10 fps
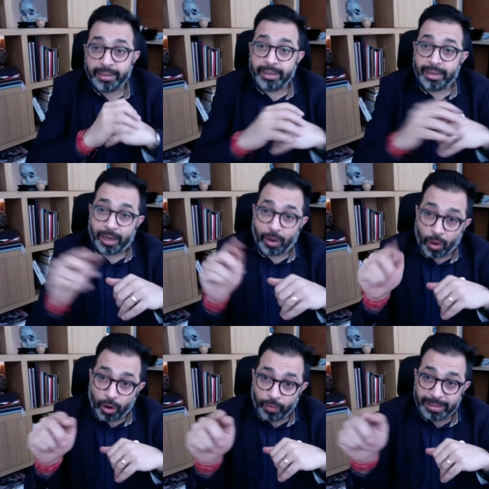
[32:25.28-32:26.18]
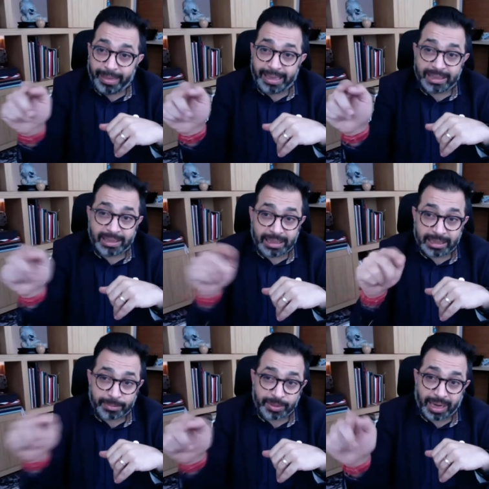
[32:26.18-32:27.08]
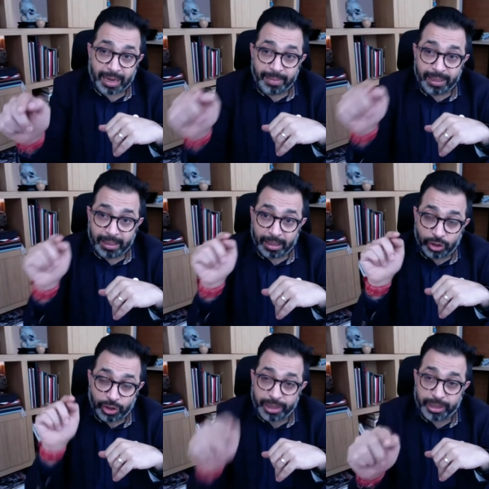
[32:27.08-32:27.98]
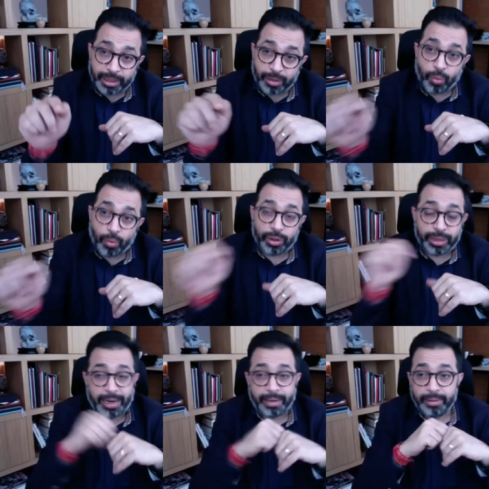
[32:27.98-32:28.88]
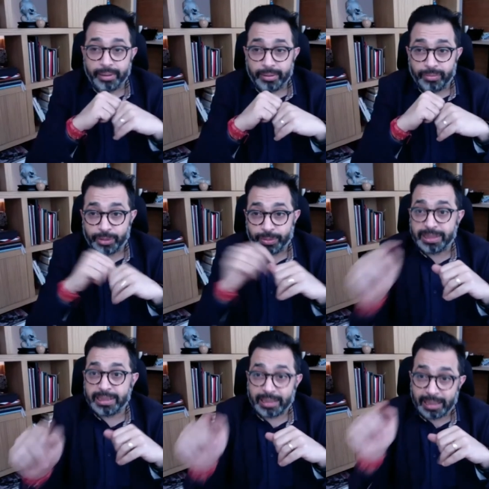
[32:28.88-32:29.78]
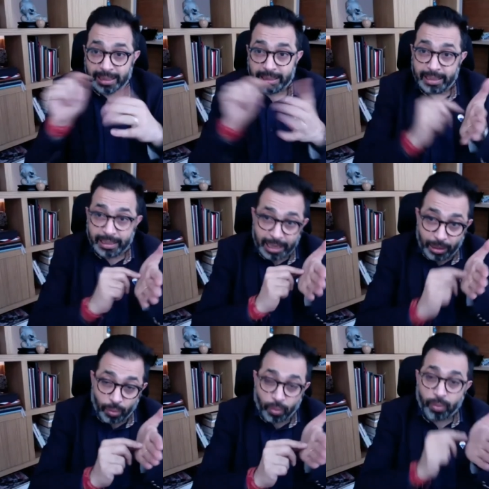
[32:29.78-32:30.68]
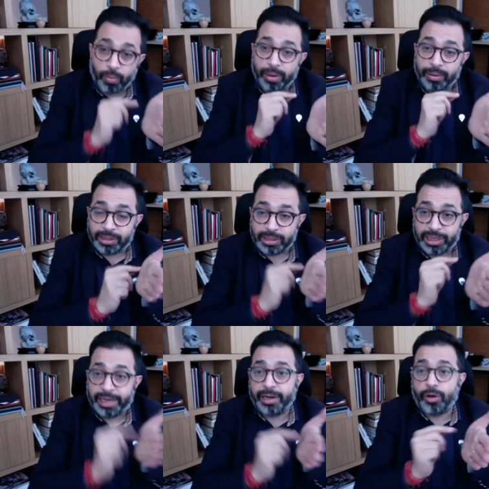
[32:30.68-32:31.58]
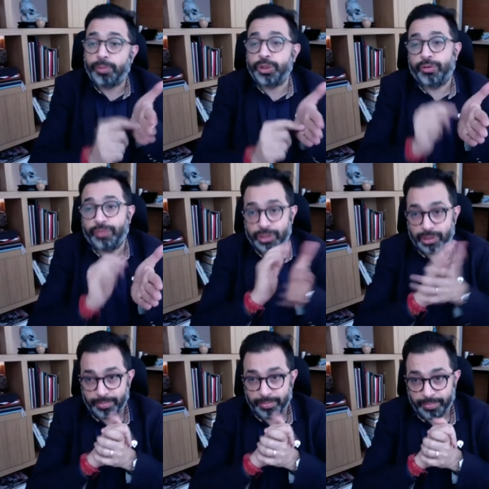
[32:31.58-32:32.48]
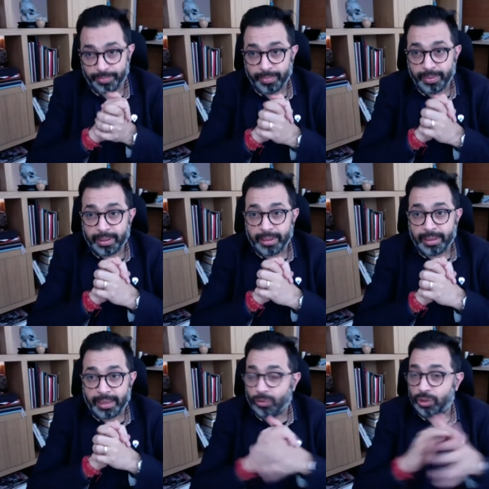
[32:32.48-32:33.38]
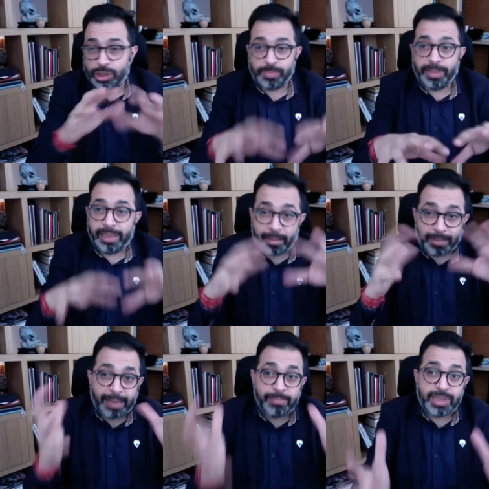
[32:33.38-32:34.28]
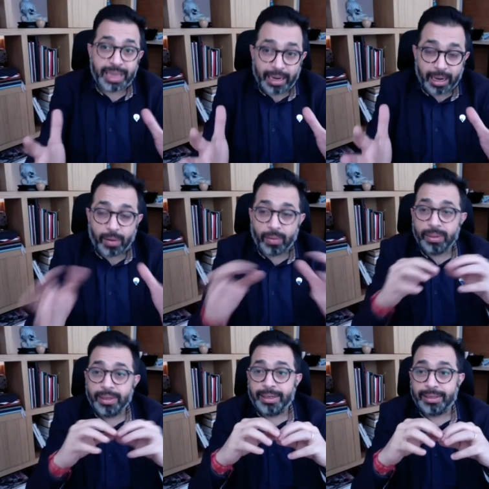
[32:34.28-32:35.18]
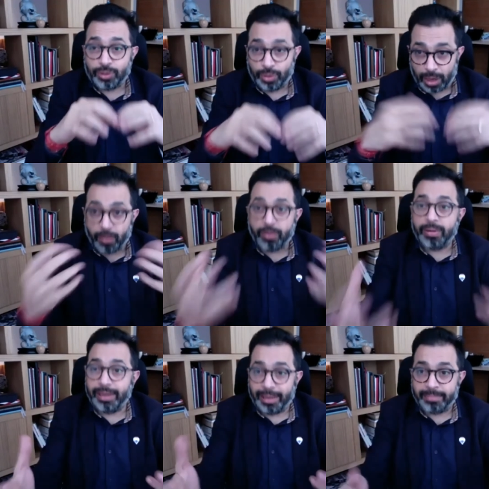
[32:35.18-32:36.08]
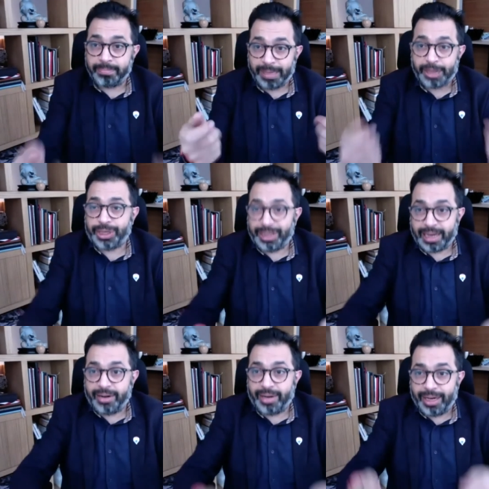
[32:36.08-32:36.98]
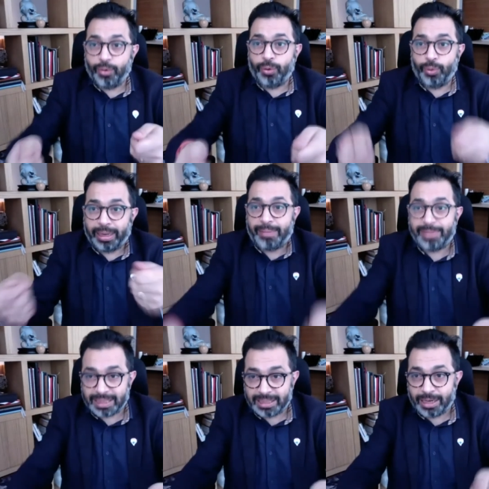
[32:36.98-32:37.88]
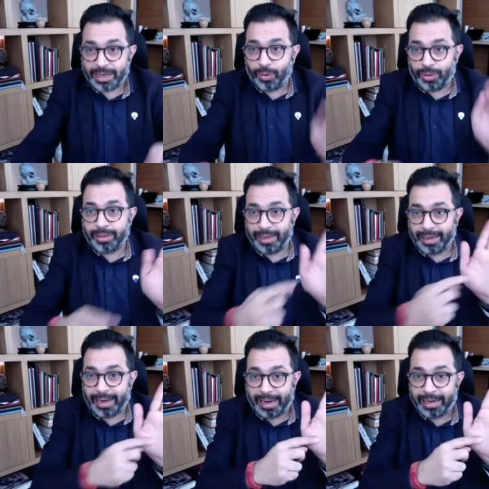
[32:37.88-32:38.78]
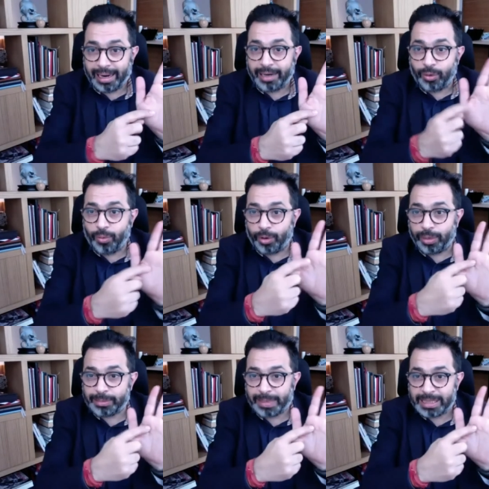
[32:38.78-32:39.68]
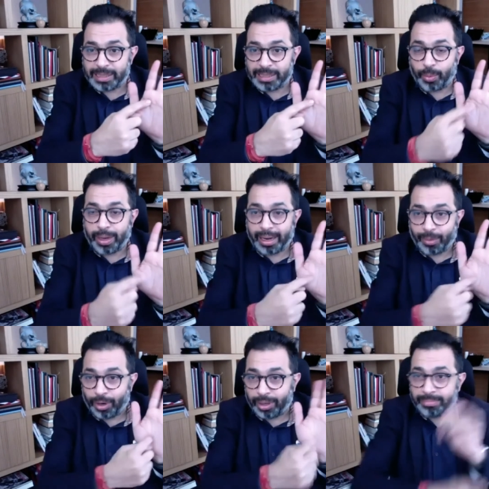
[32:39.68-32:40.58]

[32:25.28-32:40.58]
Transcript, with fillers: along with the medicine, they're subscribing a generic code on that, which means that they, they know what is a generic option of this. Now, this is being done by MCI now. So now a patient can really go to a chemist and say, look, I, I don't want an expensive one. I want a